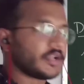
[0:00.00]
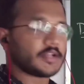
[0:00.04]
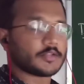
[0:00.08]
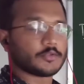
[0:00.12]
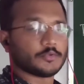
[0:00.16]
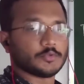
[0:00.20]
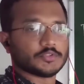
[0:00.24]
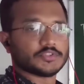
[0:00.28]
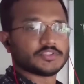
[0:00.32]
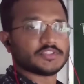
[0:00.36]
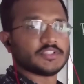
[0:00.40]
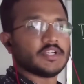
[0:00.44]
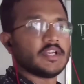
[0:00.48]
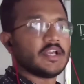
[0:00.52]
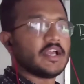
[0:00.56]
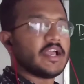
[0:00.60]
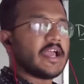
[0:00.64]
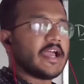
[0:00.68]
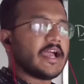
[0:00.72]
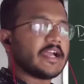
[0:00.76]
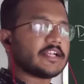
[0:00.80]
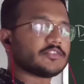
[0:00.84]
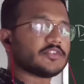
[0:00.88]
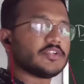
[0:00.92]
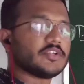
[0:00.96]
are those?
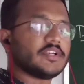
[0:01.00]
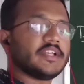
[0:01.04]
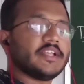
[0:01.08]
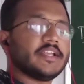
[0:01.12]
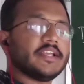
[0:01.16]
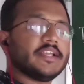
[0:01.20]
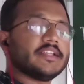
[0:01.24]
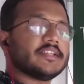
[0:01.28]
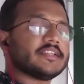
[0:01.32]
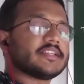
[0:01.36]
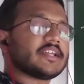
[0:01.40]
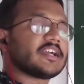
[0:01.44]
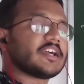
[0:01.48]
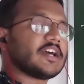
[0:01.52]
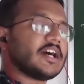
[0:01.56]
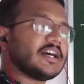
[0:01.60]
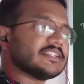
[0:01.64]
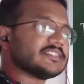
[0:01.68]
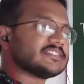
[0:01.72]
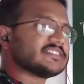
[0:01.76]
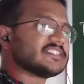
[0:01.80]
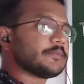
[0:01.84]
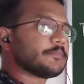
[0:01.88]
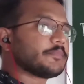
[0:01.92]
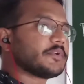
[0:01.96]
Actually, the
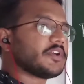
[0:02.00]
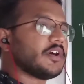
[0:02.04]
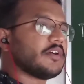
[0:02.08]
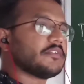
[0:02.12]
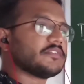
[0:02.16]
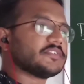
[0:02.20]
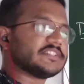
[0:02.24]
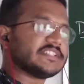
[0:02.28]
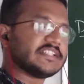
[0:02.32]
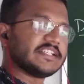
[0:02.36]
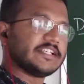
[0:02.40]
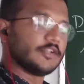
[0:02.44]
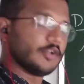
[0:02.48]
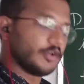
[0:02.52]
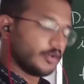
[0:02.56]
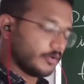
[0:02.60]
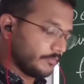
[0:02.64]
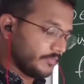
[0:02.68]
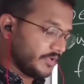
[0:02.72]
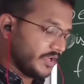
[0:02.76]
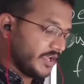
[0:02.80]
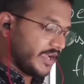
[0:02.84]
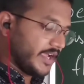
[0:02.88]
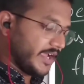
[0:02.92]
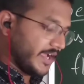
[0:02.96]
concept of coelom
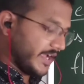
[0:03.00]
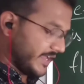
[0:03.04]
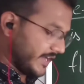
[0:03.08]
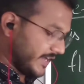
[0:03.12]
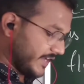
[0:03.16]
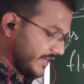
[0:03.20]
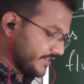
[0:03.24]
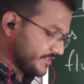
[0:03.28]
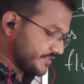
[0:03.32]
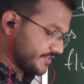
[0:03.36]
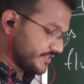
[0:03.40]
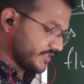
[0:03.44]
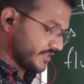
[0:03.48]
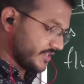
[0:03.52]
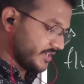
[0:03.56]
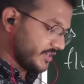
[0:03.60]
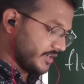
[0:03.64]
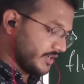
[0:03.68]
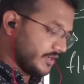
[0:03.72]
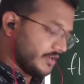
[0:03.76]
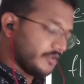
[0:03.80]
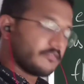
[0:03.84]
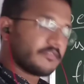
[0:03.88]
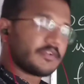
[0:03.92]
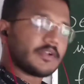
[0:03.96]
arose
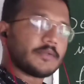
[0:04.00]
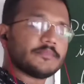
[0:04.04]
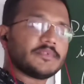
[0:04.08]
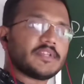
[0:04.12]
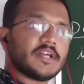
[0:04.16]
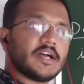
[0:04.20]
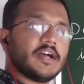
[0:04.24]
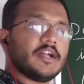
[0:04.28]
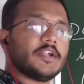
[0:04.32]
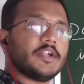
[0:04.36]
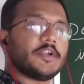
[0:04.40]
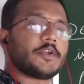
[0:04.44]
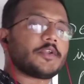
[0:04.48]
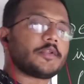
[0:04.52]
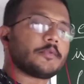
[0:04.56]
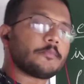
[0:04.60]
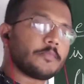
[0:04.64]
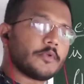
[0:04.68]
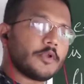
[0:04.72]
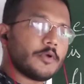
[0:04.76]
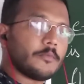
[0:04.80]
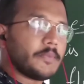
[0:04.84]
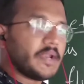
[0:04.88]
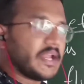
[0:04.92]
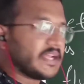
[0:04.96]
from the
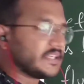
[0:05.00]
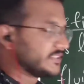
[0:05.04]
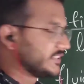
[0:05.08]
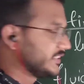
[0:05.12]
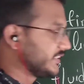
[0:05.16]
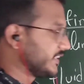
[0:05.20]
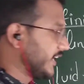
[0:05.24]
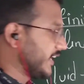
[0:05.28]
triploblastic